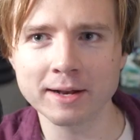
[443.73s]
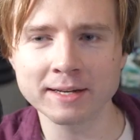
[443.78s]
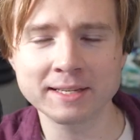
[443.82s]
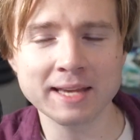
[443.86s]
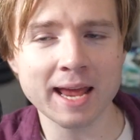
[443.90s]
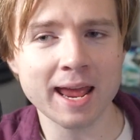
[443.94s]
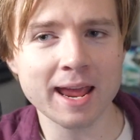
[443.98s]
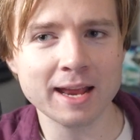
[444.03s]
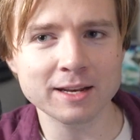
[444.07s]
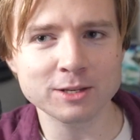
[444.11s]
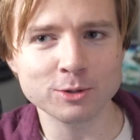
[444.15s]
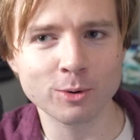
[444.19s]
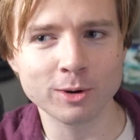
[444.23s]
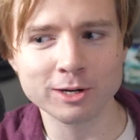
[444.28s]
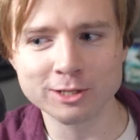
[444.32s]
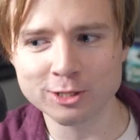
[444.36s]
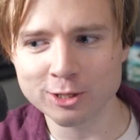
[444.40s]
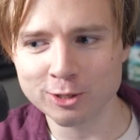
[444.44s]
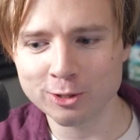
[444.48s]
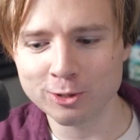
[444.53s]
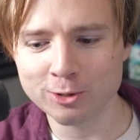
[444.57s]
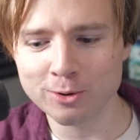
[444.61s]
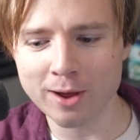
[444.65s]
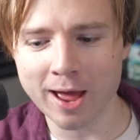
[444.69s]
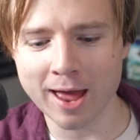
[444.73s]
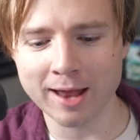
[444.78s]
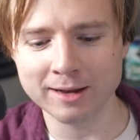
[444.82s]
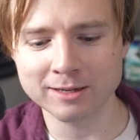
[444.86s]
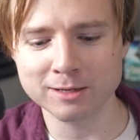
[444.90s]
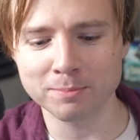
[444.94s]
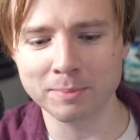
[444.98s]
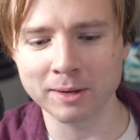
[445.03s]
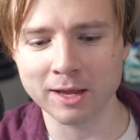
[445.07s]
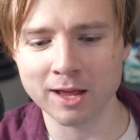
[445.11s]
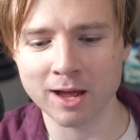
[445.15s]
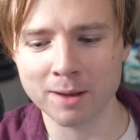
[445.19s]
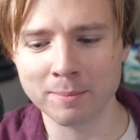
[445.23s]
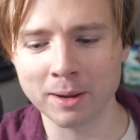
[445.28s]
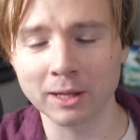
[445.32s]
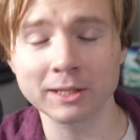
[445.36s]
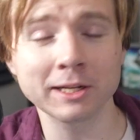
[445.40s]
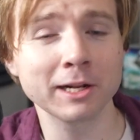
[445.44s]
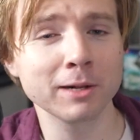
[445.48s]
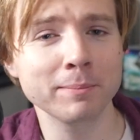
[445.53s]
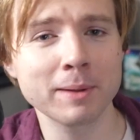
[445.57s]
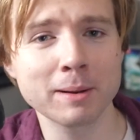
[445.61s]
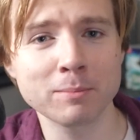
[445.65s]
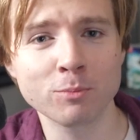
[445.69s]
a date or two and to become a
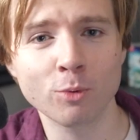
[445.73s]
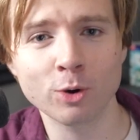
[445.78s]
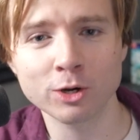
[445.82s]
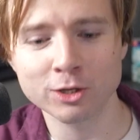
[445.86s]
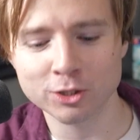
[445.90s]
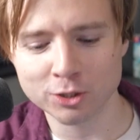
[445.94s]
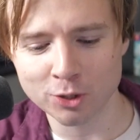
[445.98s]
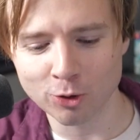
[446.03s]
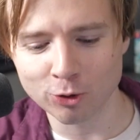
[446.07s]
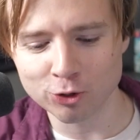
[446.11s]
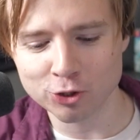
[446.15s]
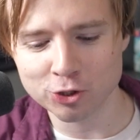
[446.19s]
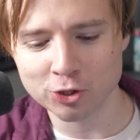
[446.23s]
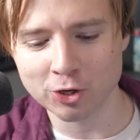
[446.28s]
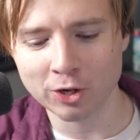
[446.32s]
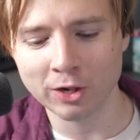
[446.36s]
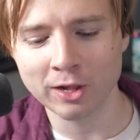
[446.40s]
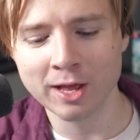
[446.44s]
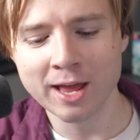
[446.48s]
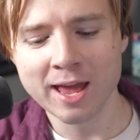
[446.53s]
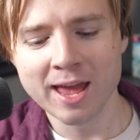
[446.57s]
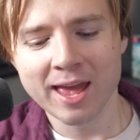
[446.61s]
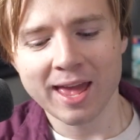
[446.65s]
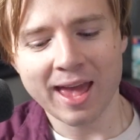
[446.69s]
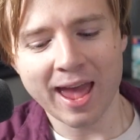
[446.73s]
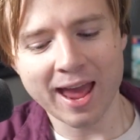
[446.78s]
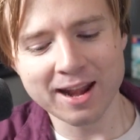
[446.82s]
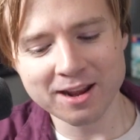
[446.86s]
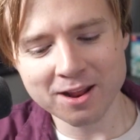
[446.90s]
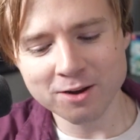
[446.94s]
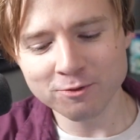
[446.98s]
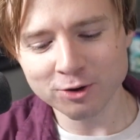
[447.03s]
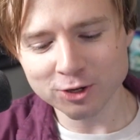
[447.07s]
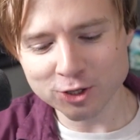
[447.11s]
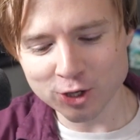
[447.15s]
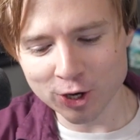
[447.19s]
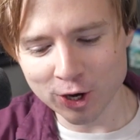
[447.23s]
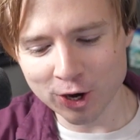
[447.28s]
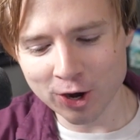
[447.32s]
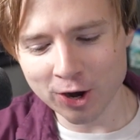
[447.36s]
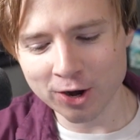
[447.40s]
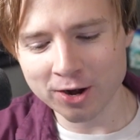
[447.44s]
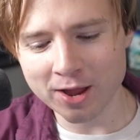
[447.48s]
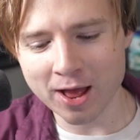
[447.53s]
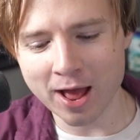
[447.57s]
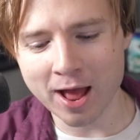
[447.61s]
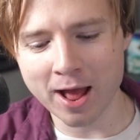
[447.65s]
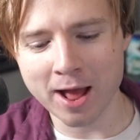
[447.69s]
little bit more social. And in
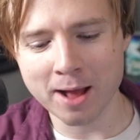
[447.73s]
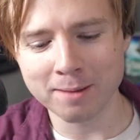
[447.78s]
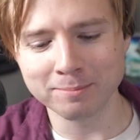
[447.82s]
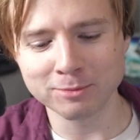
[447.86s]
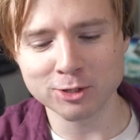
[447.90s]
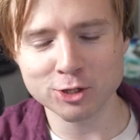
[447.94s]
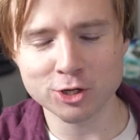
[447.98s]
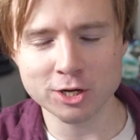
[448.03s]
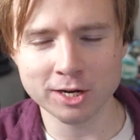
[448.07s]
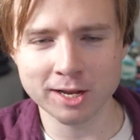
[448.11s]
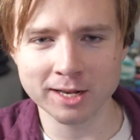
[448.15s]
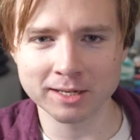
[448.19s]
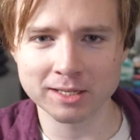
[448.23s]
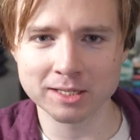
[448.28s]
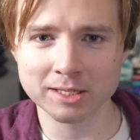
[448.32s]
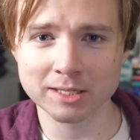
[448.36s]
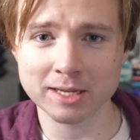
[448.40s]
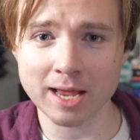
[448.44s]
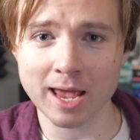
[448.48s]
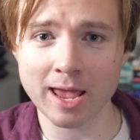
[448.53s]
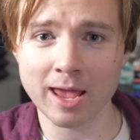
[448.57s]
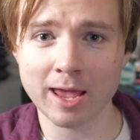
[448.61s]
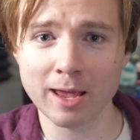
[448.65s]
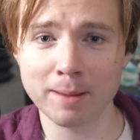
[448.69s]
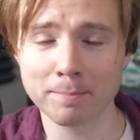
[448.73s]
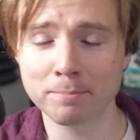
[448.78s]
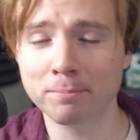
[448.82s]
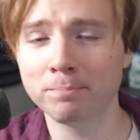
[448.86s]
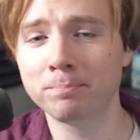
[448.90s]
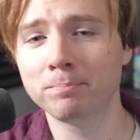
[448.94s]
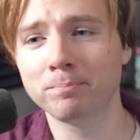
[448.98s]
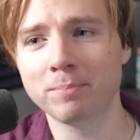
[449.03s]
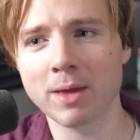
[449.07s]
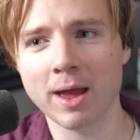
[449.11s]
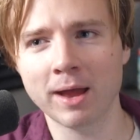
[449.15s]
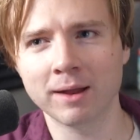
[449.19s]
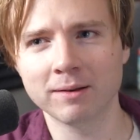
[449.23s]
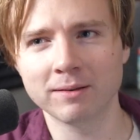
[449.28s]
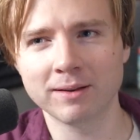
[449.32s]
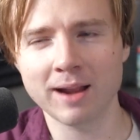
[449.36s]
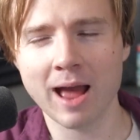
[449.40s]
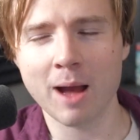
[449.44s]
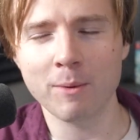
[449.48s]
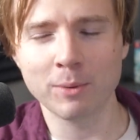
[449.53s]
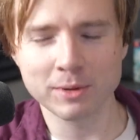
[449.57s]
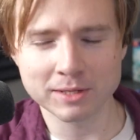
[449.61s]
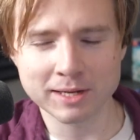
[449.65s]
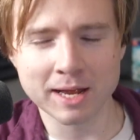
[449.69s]
return, she gets a I
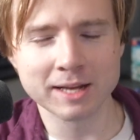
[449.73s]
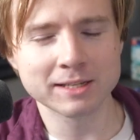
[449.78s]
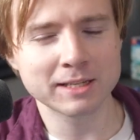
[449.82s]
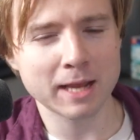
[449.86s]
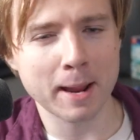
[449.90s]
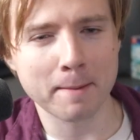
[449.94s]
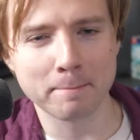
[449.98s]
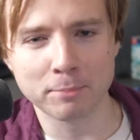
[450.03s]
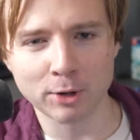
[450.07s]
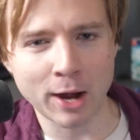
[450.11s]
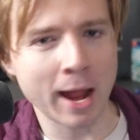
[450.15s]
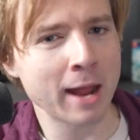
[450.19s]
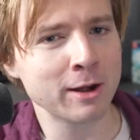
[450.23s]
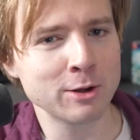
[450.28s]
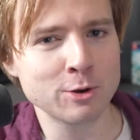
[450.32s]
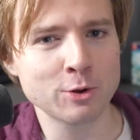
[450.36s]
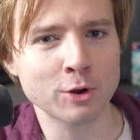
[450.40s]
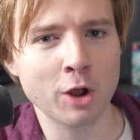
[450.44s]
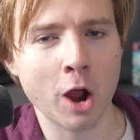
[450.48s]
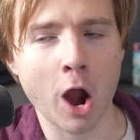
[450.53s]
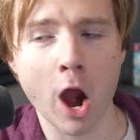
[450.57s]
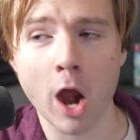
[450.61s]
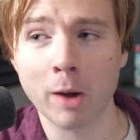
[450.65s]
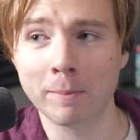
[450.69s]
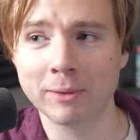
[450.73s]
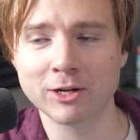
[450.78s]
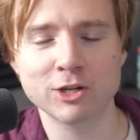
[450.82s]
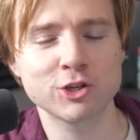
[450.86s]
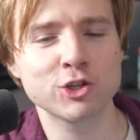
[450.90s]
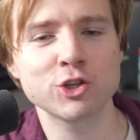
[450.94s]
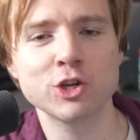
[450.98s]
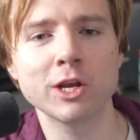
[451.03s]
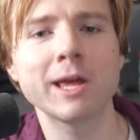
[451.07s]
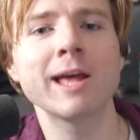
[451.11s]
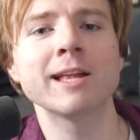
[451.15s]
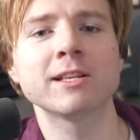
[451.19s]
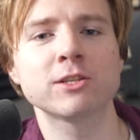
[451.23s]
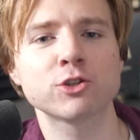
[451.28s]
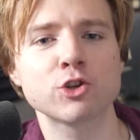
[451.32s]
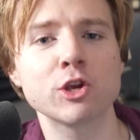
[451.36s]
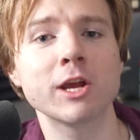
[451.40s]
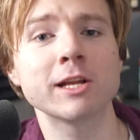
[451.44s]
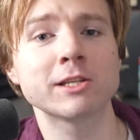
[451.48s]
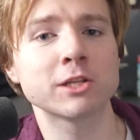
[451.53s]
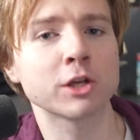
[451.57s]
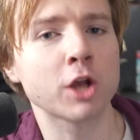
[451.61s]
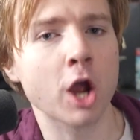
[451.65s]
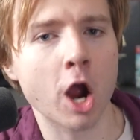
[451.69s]
was going to say a brand new car, but she gets
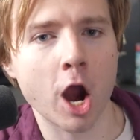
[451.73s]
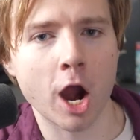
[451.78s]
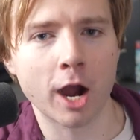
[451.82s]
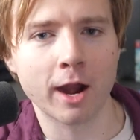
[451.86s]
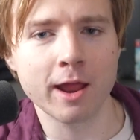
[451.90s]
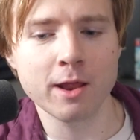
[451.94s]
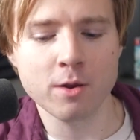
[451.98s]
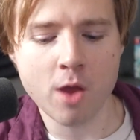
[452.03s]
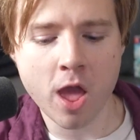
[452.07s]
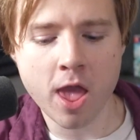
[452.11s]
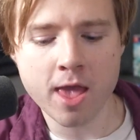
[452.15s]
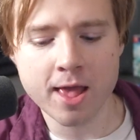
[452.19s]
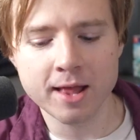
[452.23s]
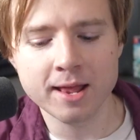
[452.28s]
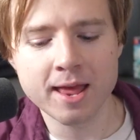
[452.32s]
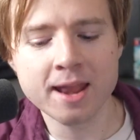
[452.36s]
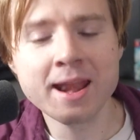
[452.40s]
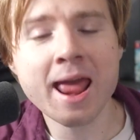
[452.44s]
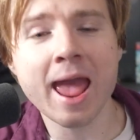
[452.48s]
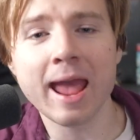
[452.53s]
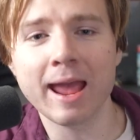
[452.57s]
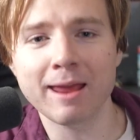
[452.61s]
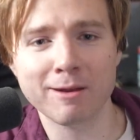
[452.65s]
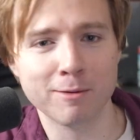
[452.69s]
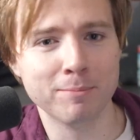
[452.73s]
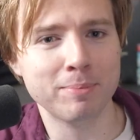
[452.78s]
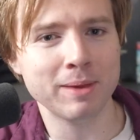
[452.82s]
a car, an A to